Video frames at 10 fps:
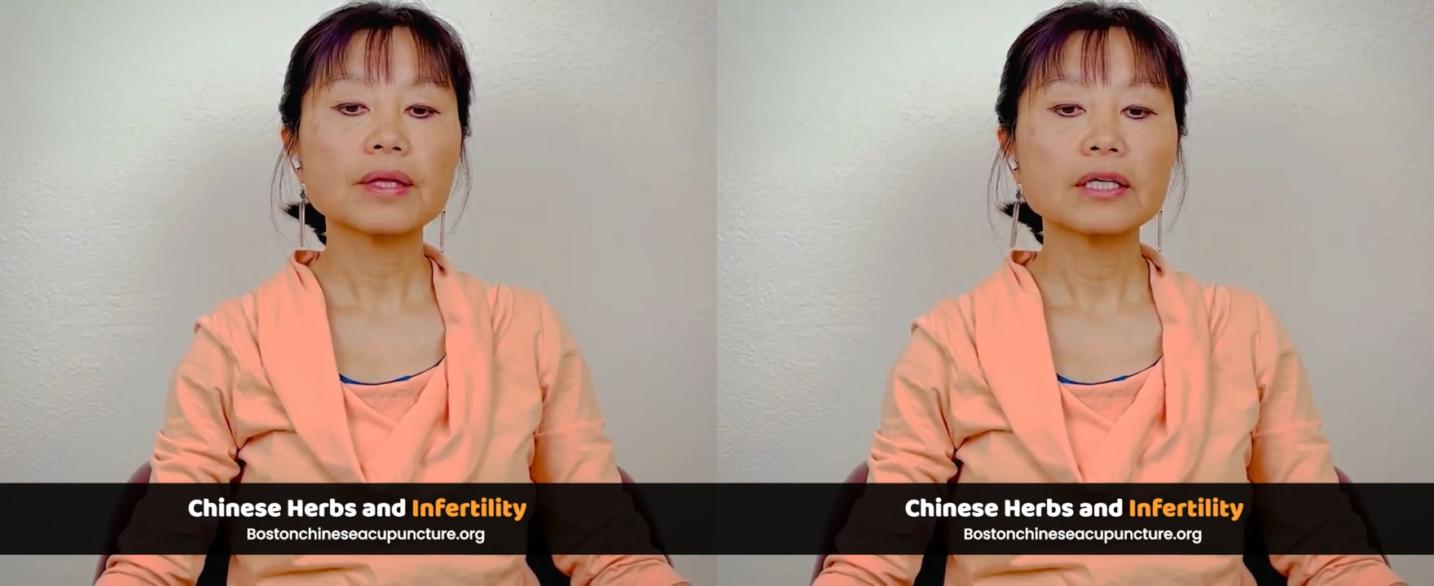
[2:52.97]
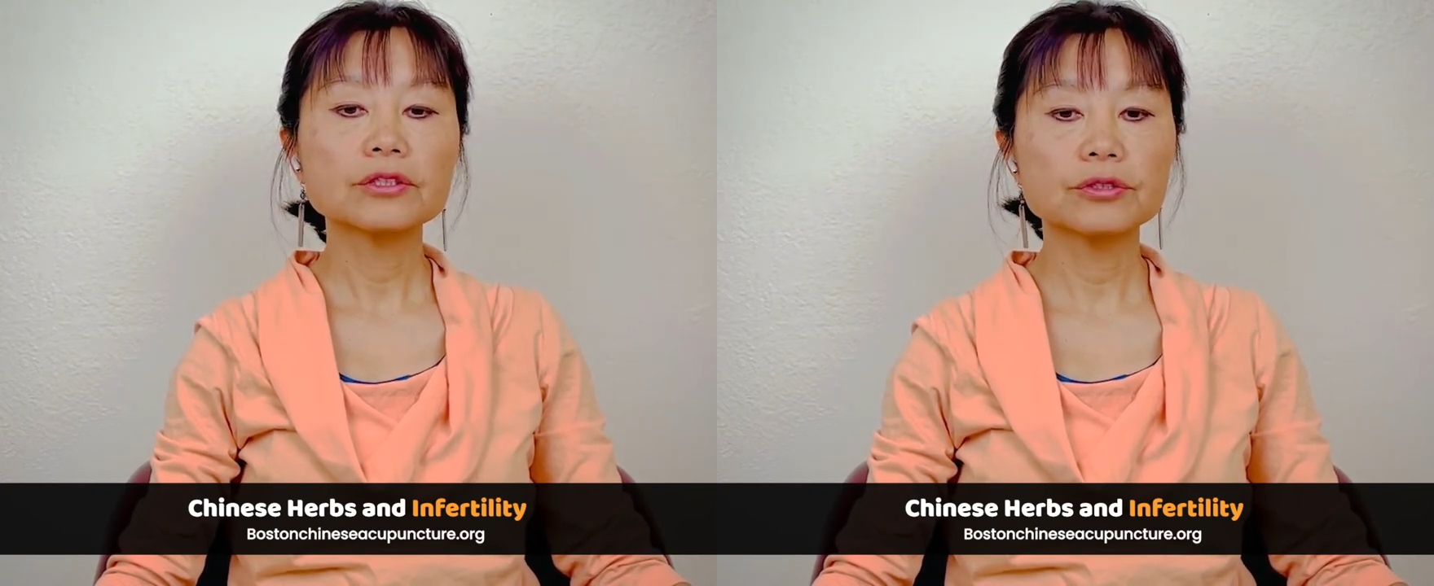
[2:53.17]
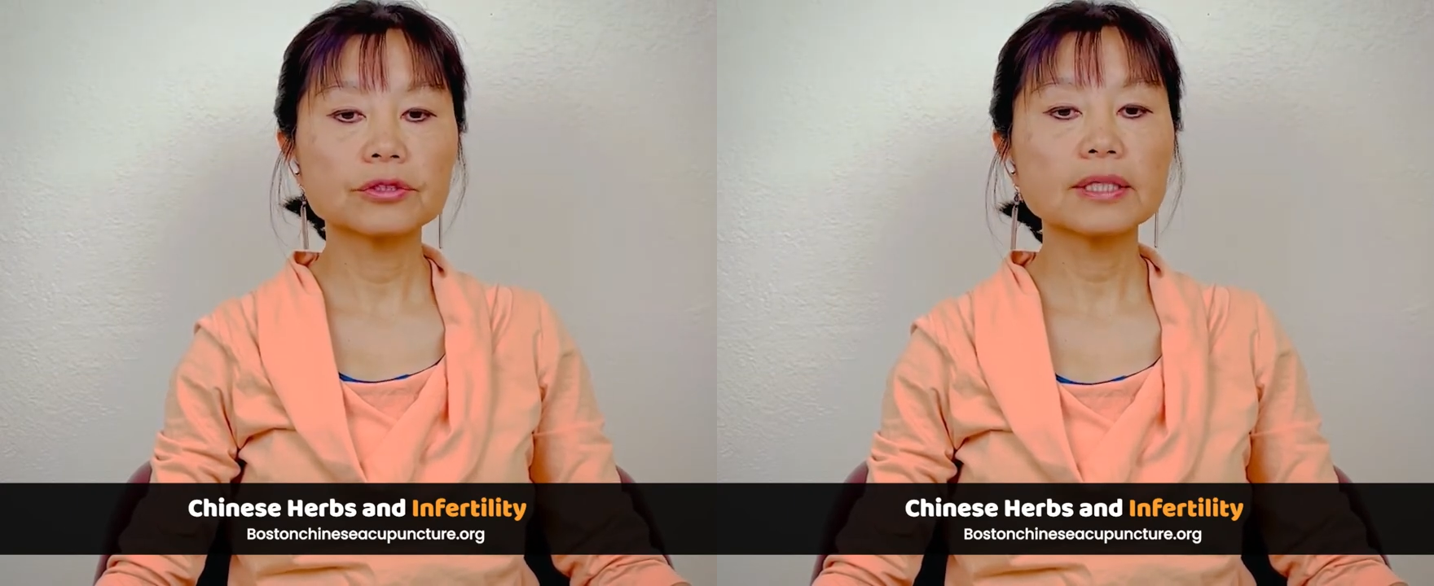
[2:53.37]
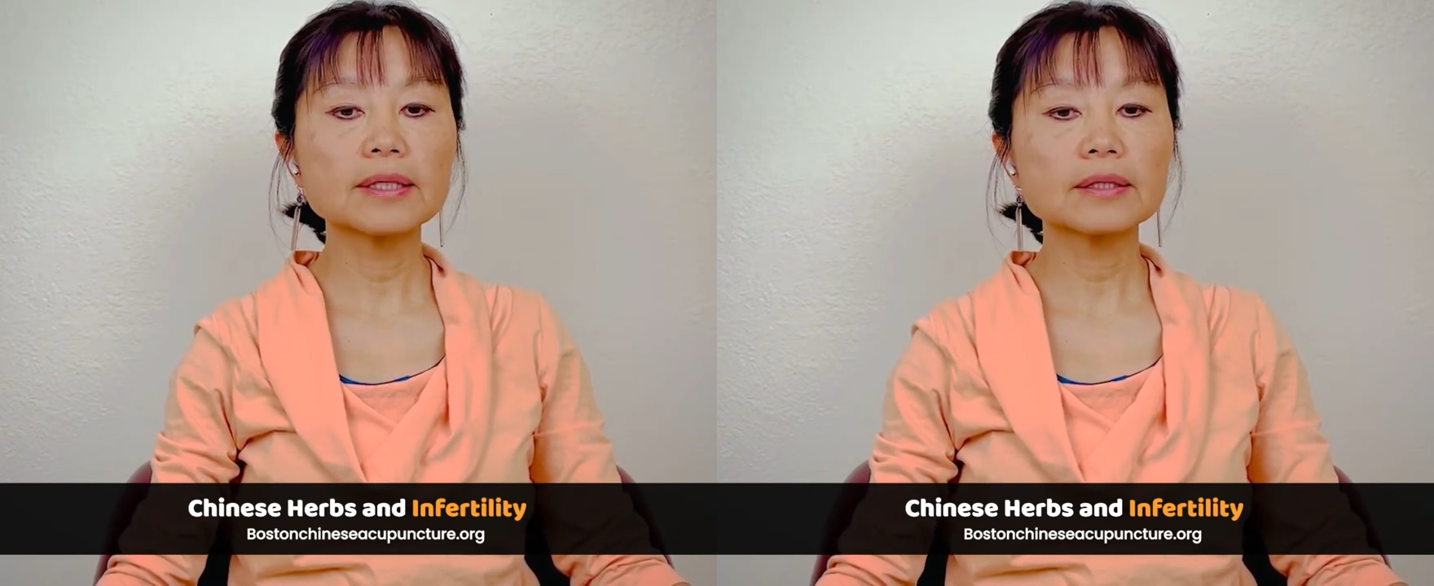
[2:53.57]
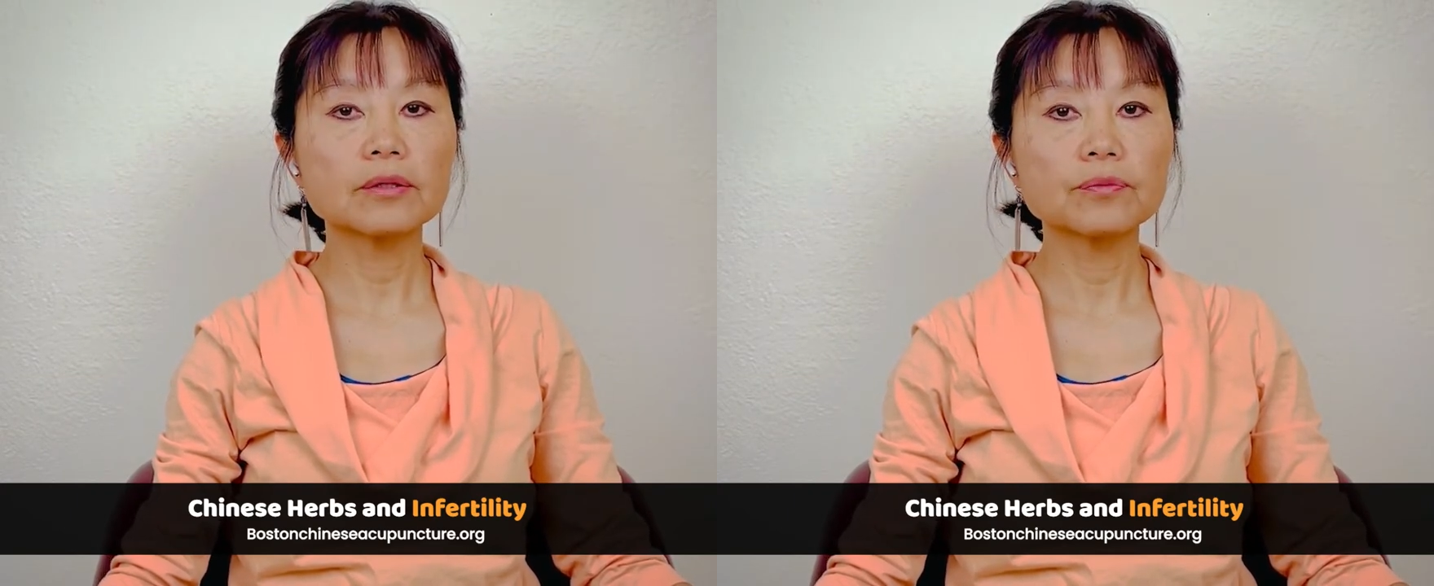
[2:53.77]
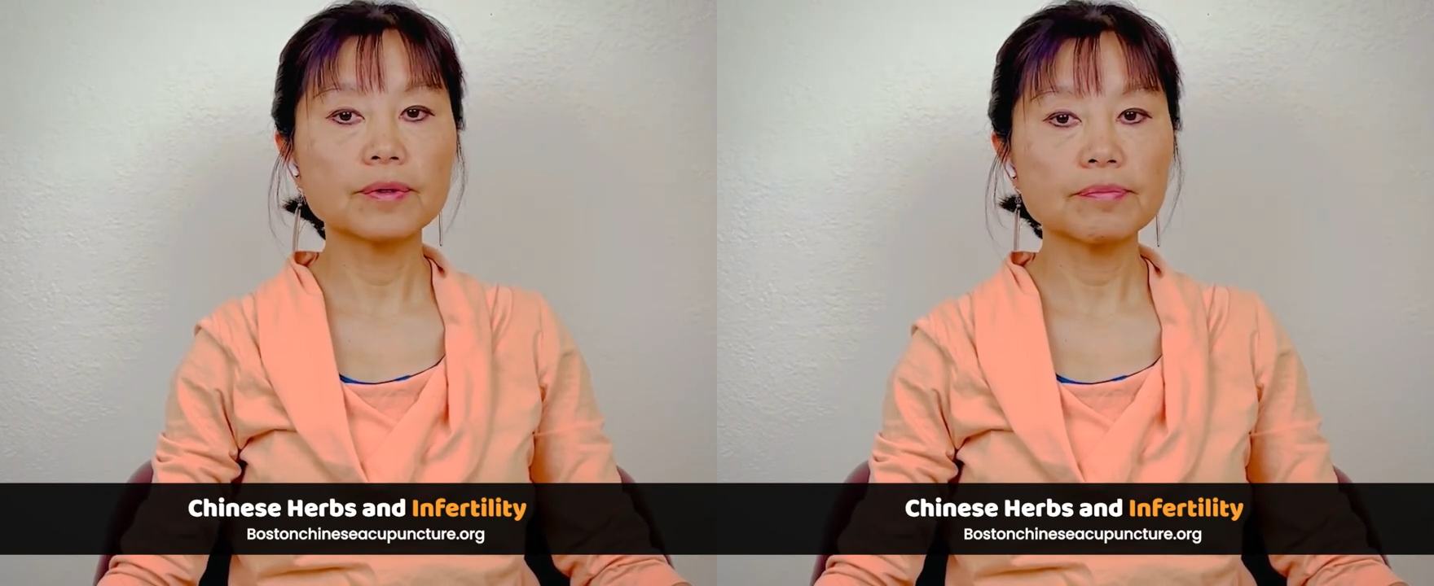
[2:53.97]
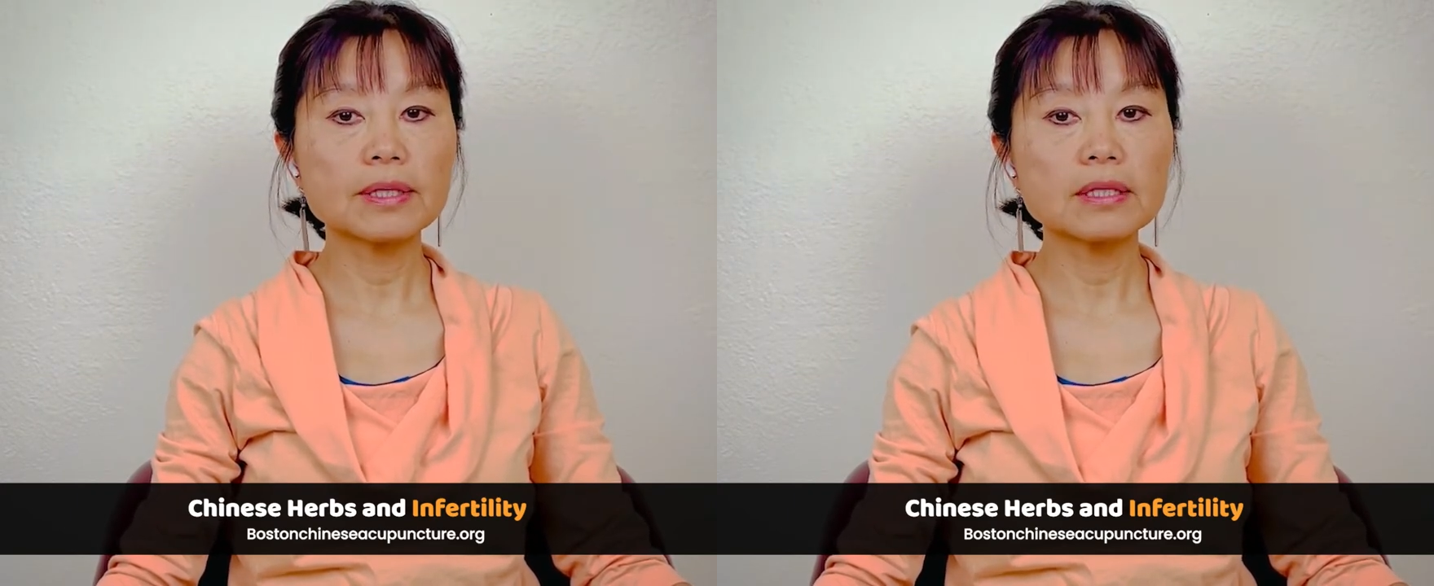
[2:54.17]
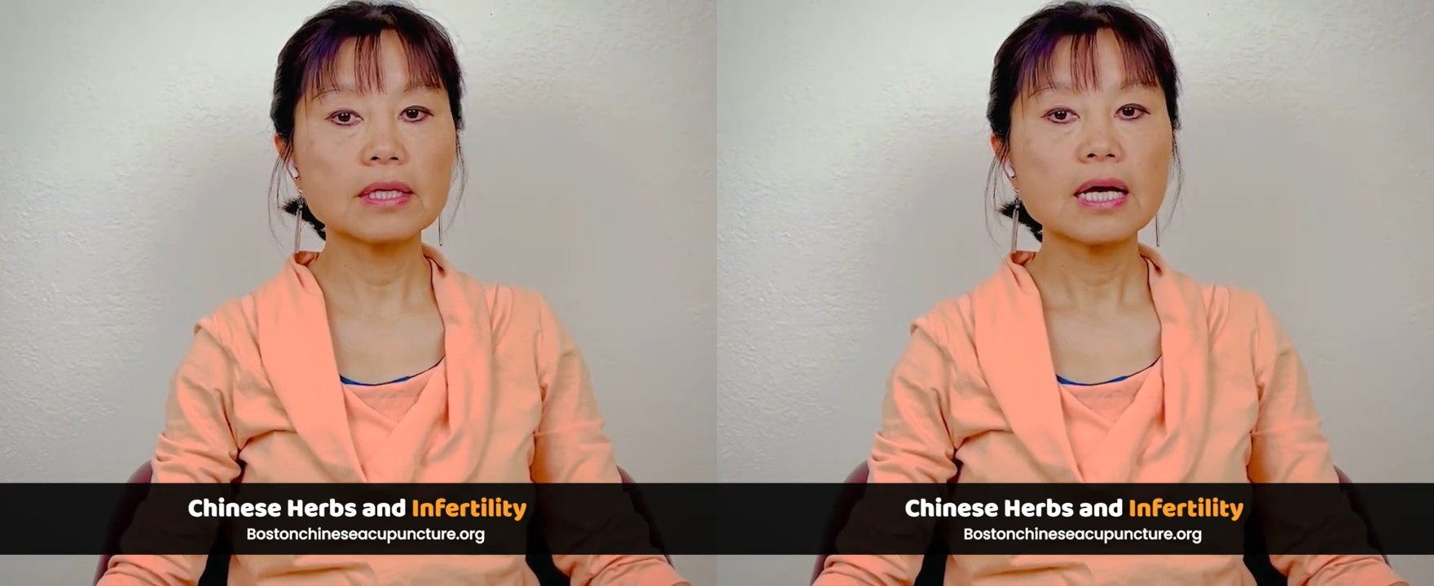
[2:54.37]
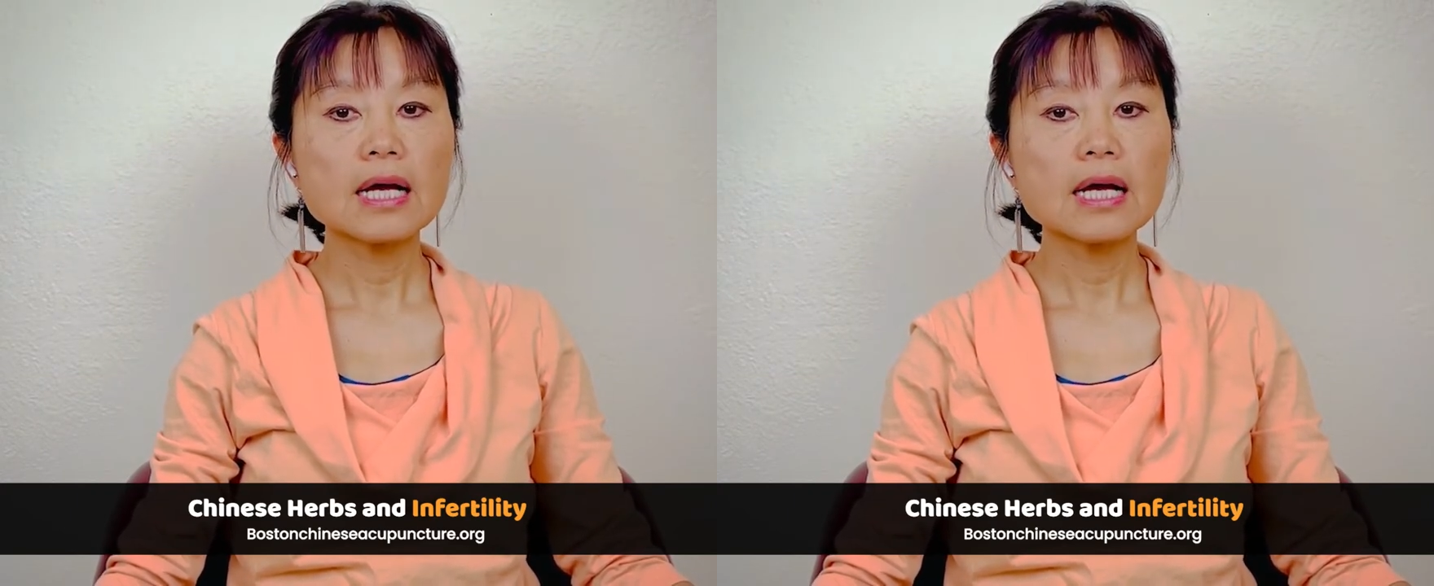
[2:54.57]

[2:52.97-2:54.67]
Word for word: usually women